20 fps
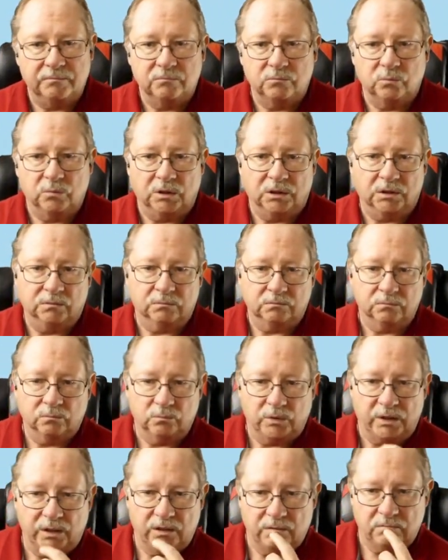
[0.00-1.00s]
Well,
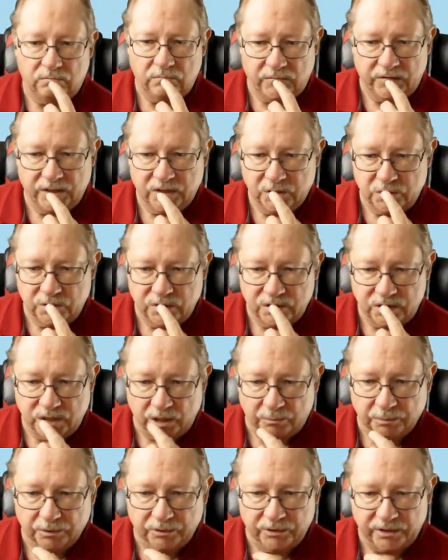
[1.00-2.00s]
we
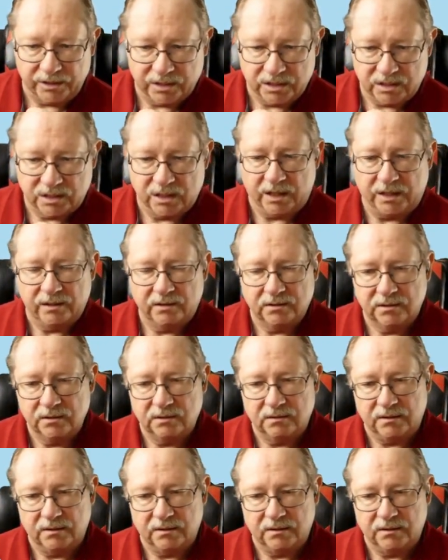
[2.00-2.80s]
doubled this size,